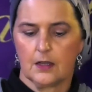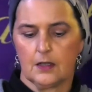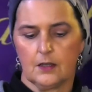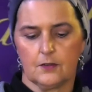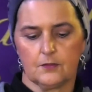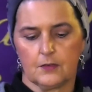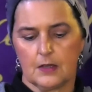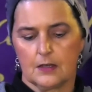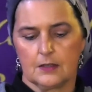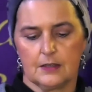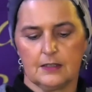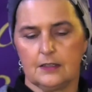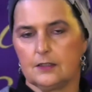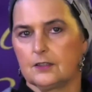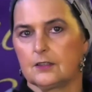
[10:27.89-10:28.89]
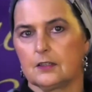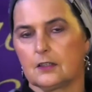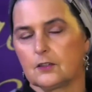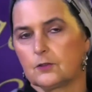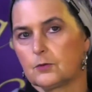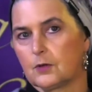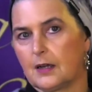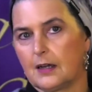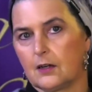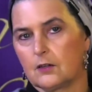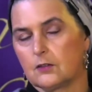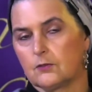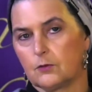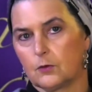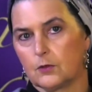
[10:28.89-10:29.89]
If these things were out
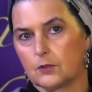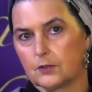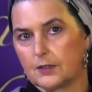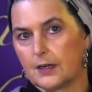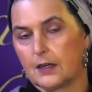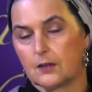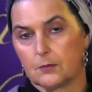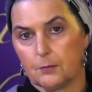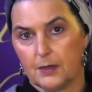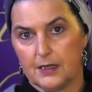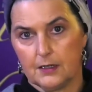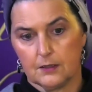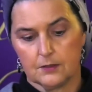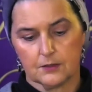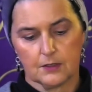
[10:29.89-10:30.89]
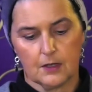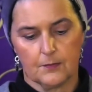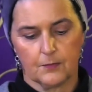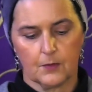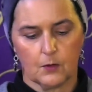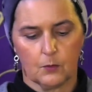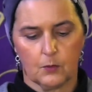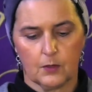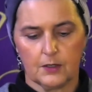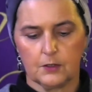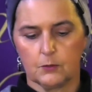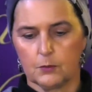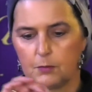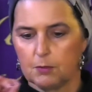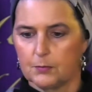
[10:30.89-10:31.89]
of order and out of bounds, why you
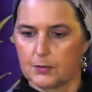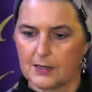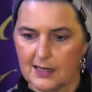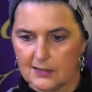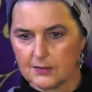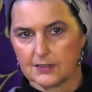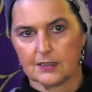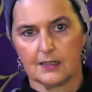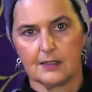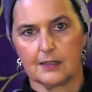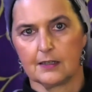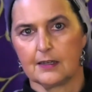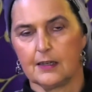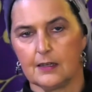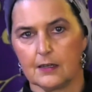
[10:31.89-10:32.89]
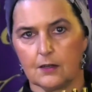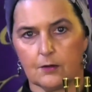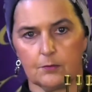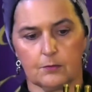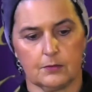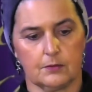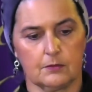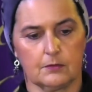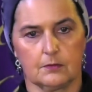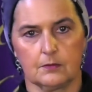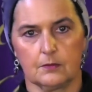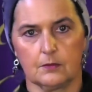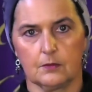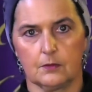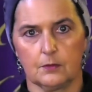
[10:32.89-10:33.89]
would be put outside of the camp,
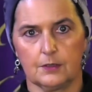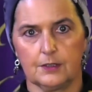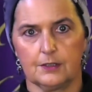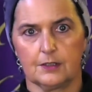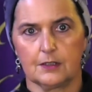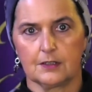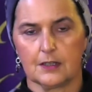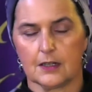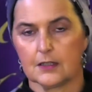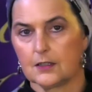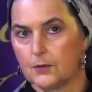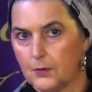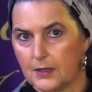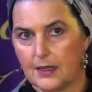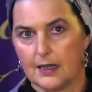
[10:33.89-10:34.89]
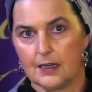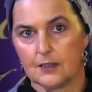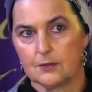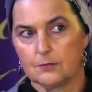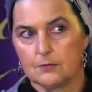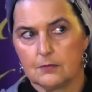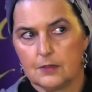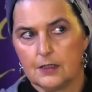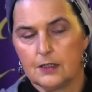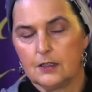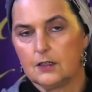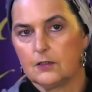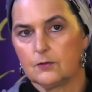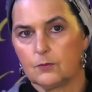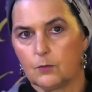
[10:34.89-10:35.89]
which is exactly what Adam and
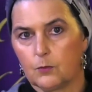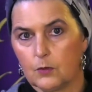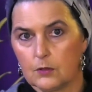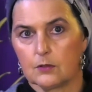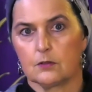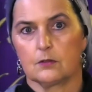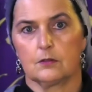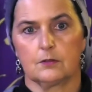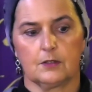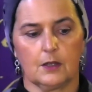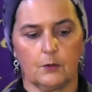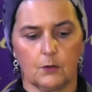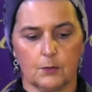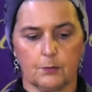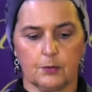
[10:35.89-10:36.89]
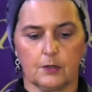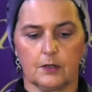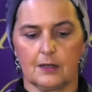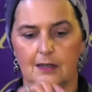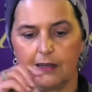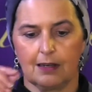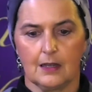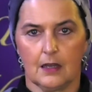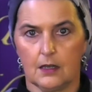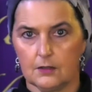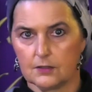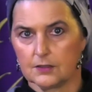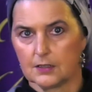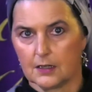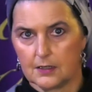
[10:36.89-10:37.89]
Eve were. They were put
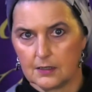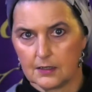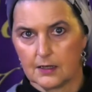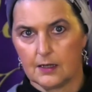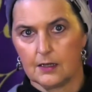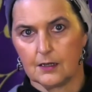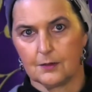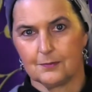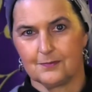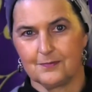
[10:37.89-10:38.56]
outside of the camp.